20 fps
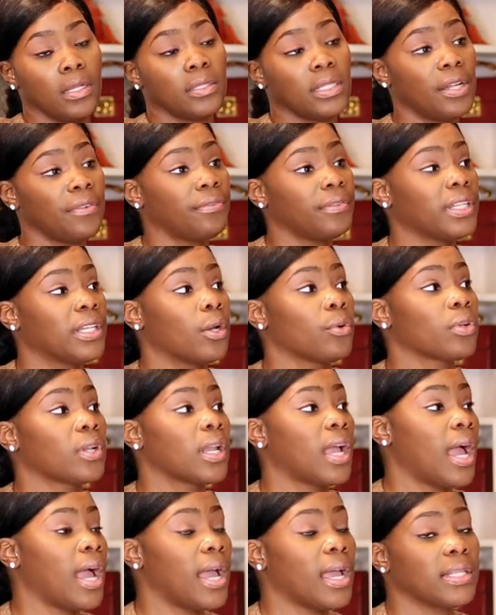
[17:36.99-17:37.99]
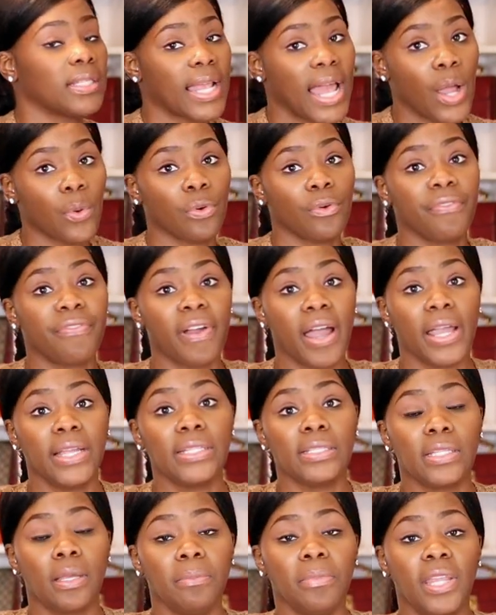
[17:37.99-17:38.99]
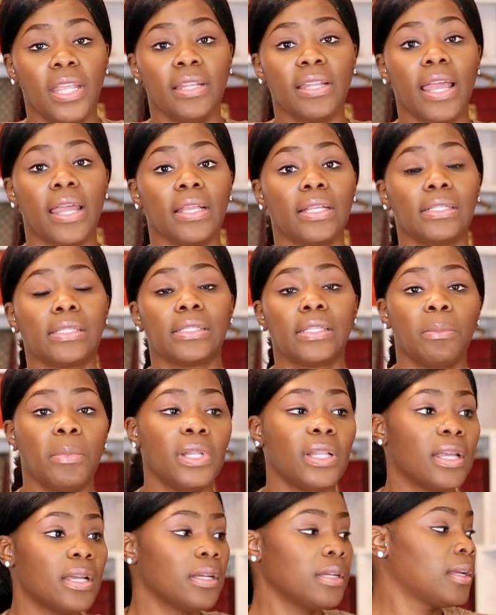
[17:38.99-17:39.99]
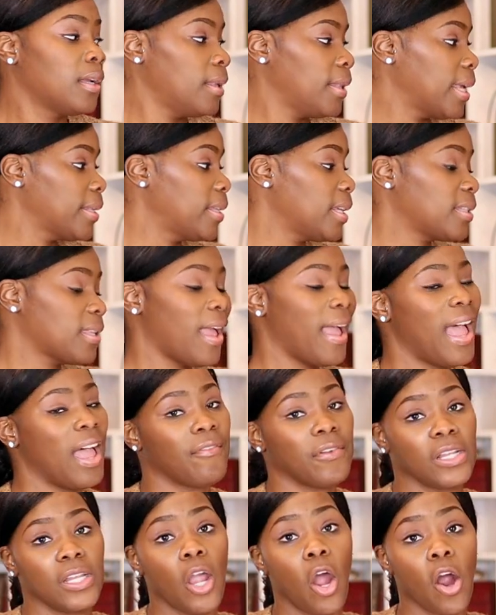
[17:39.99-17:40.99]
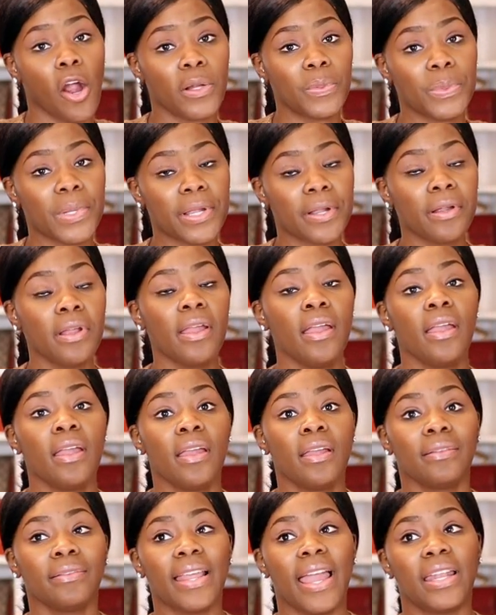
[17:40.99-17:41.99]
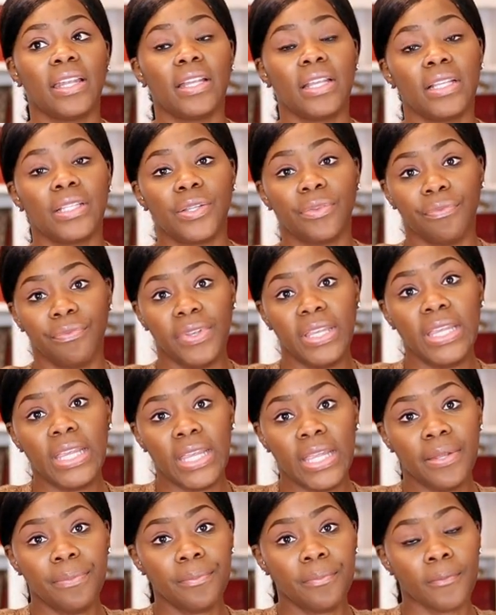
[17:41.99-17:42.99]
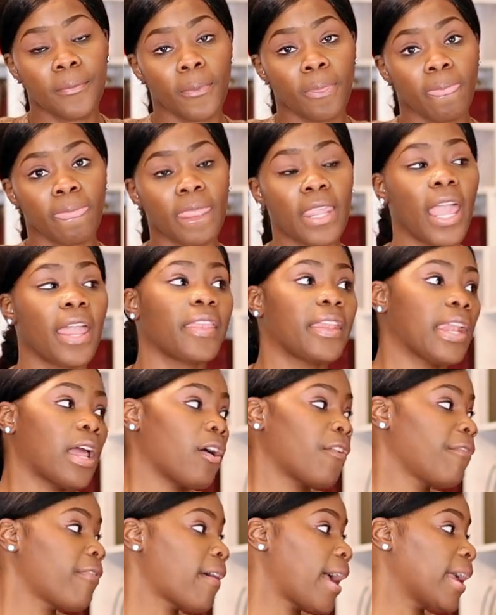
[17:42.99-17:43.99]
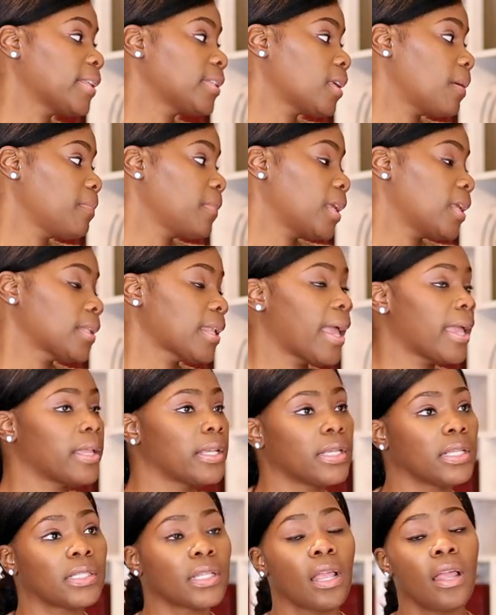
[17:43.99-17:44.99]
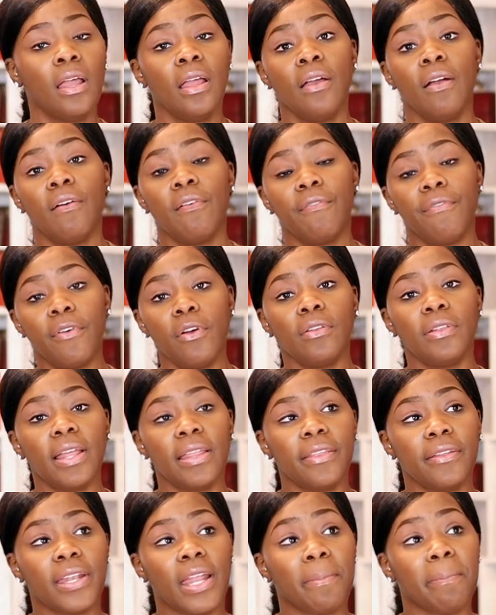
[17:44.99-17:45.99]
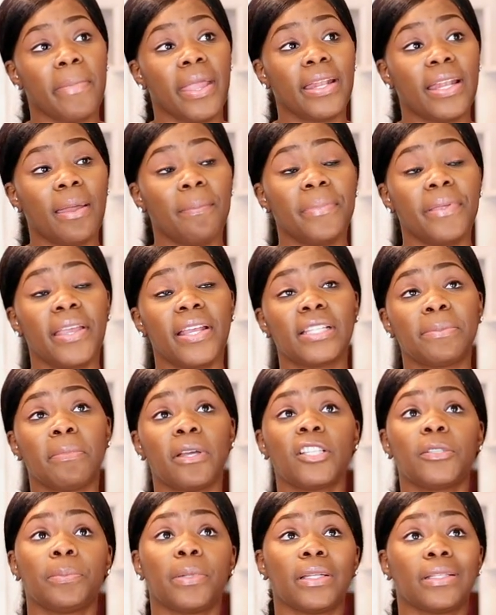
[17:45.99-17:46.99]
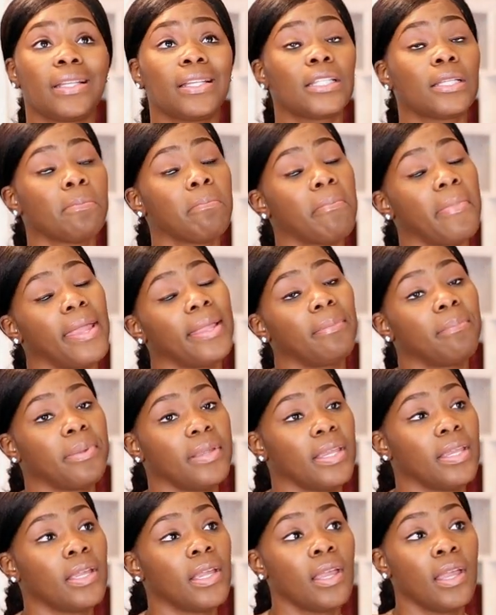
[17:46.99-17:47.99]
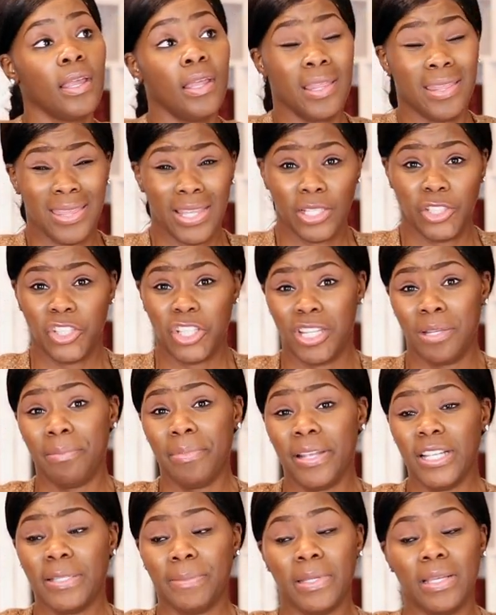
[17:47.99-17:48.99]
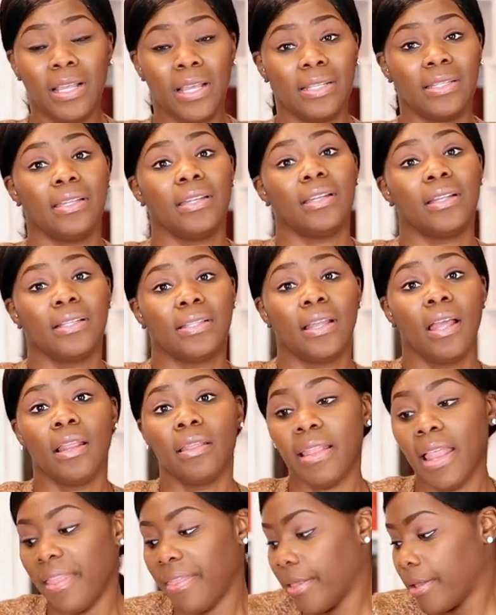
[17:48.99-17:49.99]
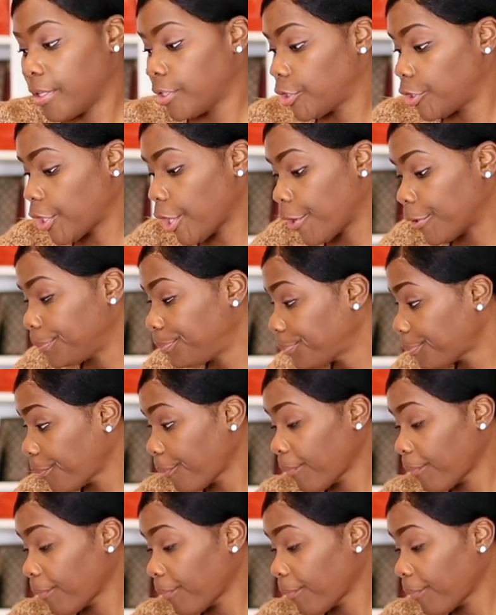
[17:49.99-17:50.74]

definitely go to Cos. I will find something that is similar, that does not have any hardware, that is vegan, and then I'll find something that is full leather that may not be as much, but this may be the cheapest because it is leather. So